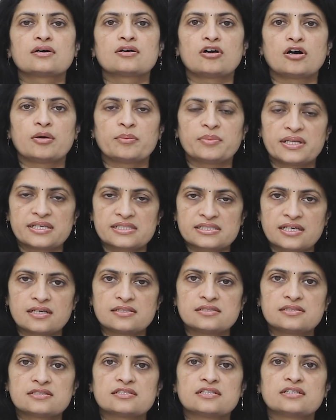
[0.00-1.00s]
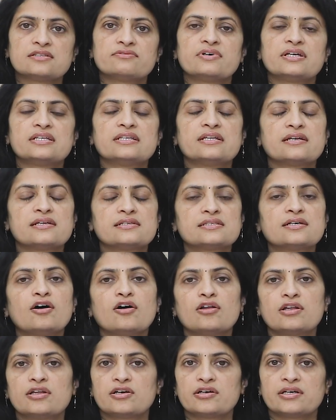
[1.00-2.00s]
commonest concern when there is a
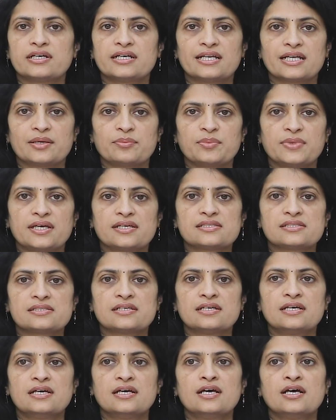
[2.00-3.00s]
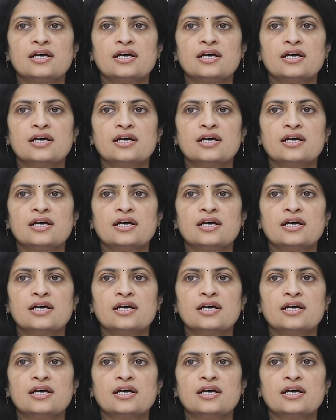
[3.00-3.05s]
oligohydramnios.